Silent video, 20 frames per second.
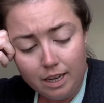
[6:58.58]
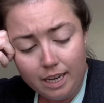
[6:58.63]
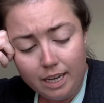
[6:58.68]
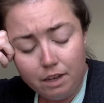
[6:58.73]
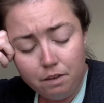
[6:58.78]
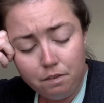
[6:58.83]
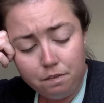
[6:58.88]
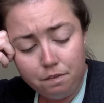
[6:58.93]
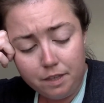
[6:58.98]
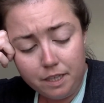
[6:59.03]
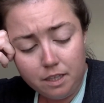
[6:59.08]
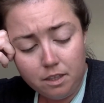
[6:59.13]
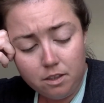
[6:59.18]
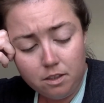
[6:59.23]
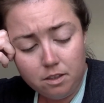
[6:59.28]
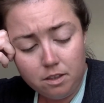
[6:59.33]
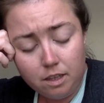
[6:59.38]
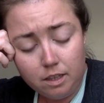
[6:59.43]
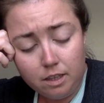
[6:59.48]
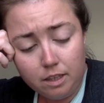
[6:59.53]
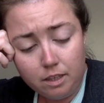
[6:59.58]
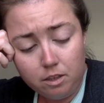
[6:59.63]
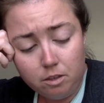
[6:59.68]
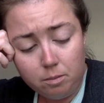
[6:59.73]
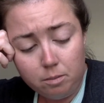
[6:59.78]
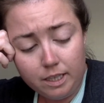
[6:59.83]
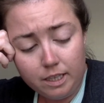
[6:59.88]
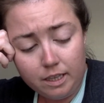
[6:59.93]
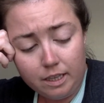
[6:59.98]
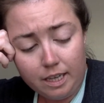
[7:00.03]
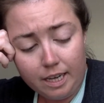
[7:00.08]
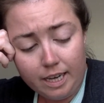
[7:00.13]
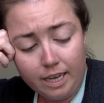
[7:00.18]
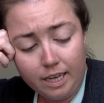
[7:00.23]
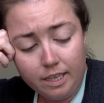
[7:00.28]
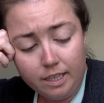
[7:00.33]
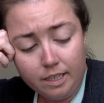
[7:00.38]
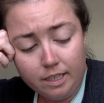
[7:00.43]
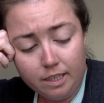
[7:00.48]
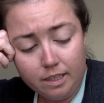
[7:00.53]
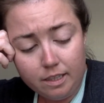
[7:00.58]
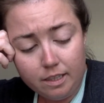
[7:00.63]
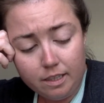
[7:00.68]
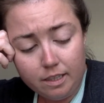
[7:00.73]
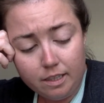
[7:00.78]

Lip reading: it feels a little bit like